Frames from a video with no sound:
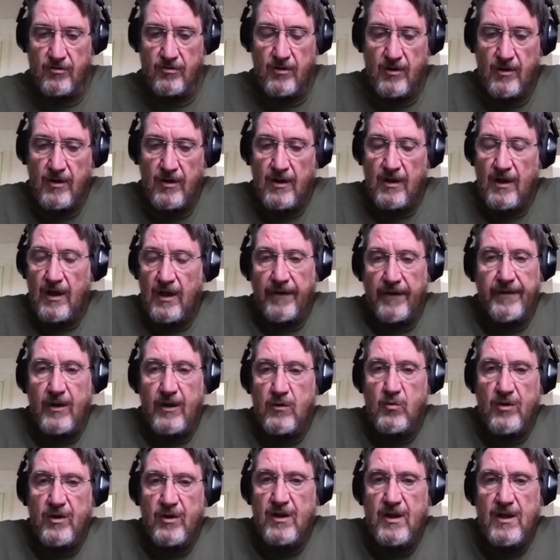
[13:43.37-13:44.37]
And that wouldn't
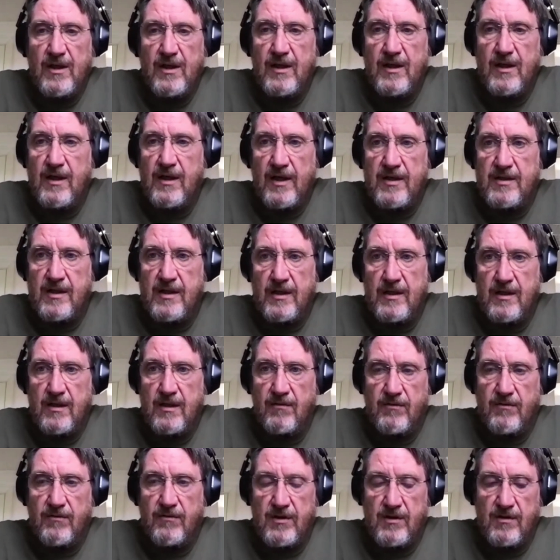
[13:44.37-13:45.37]
negate any of the
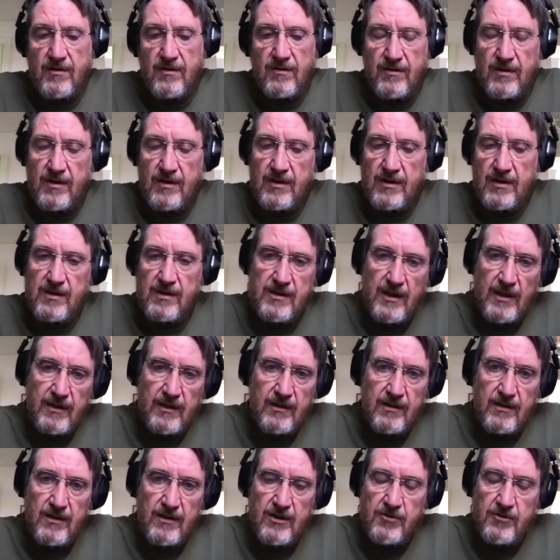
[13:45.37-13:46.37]
things that these
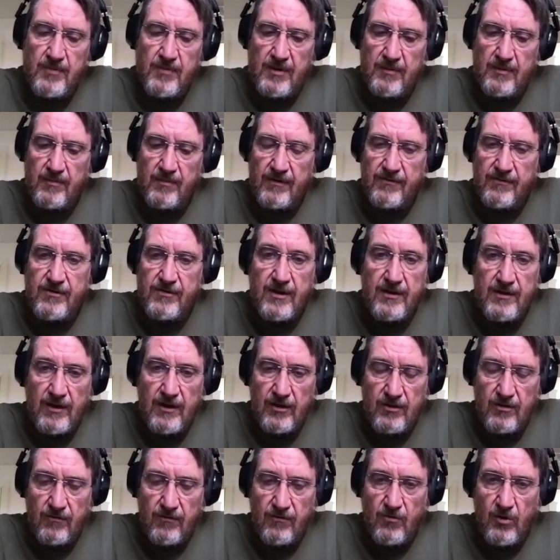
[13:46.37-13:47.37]
people have said that you've
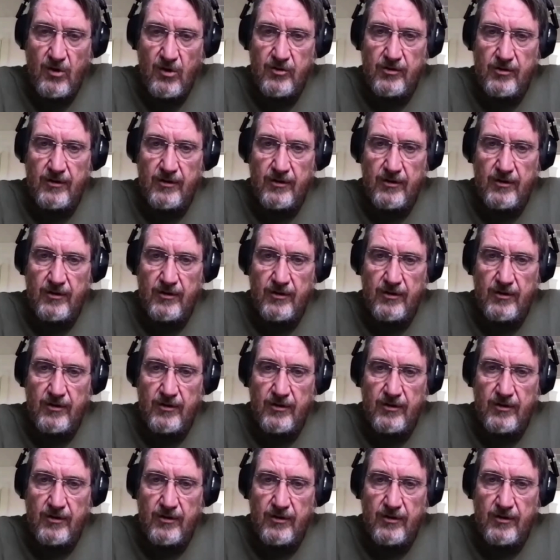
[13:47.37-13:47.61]
quoted.